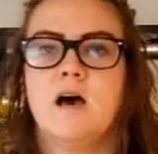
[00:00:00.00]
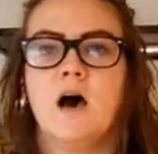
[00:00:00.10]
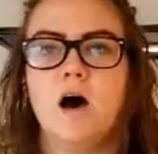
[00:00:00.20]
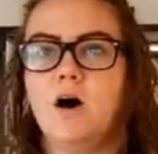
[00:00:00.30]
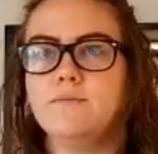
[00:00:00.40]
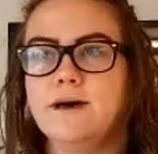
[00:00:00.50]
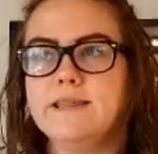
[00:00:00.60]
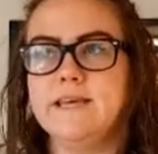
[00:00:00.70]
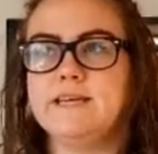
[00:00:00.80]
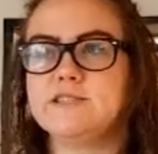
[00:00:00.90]

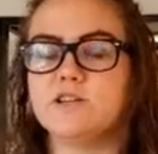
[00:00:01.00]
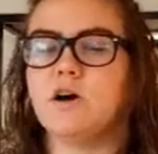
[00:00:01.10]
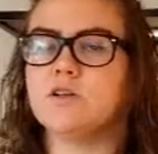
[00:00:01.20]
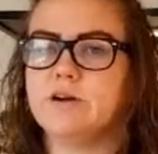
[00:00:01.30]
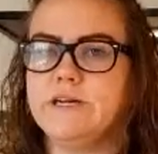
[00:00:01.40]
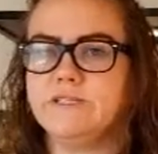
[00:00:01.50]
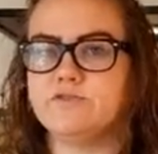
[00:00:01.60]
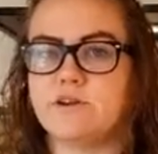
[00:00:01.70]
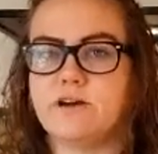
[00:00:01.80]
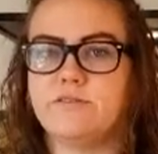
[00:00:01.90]
and they can tolerate a
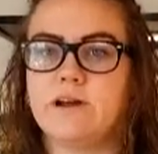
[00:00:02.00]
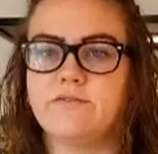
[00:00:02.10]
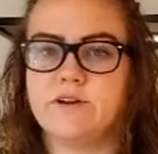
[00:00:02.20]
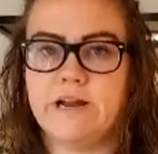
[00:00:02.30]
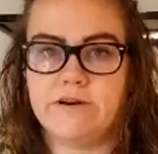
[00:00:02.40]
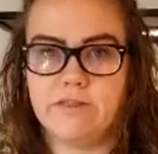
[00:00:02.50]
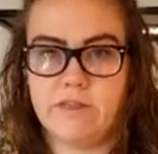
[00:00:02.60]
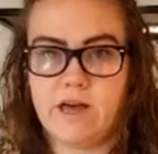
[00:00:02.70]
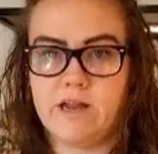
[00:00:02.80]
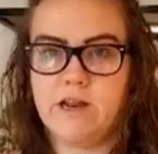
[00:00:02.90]
drought every now and
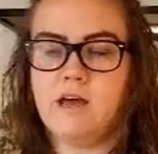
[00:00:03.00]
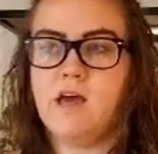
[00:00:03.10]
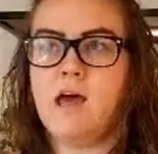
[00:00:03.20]
then.